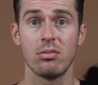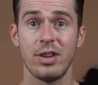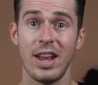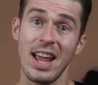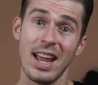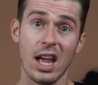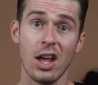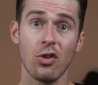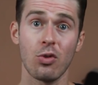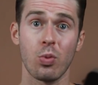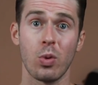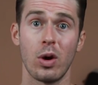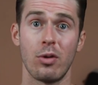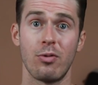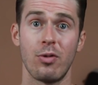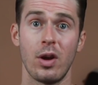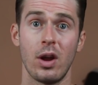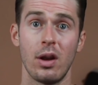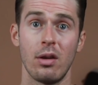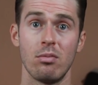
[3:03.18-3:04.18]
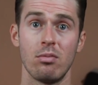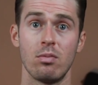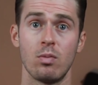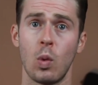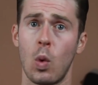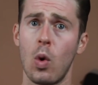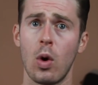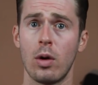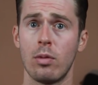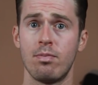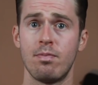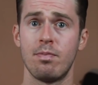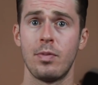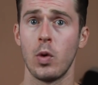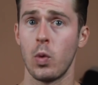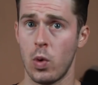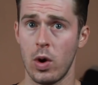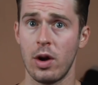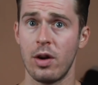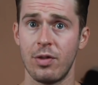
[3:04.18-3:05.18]
take his word for it, or
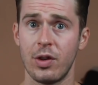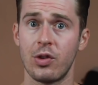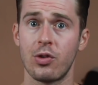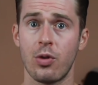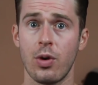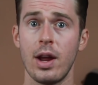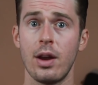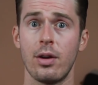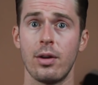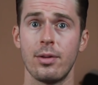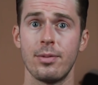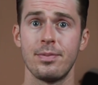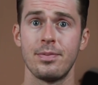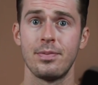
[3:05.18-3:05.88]
the word of his trainer.